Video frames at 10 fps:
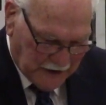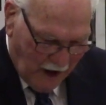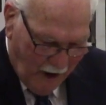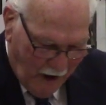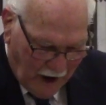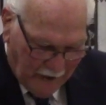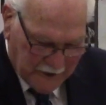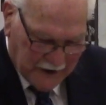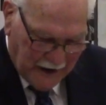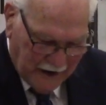all have
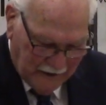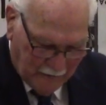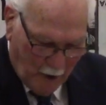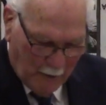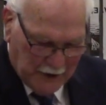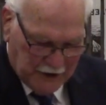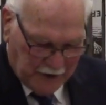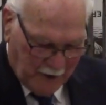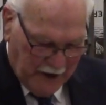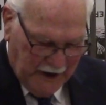sinned. Romans
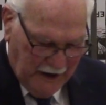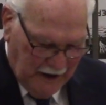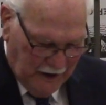3,